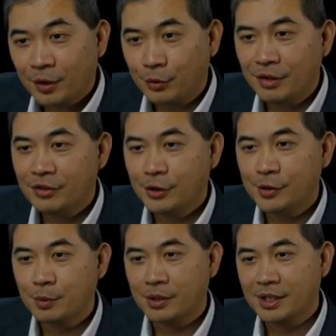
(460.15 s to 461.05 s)
Reef
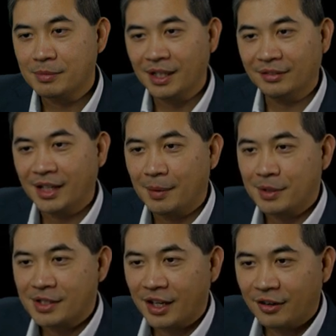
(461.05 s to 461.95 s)
Dudes, what's up, Devin?
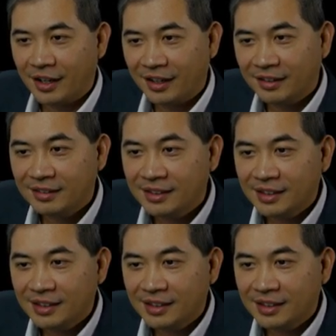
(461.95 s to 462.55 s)
Happy Saturday.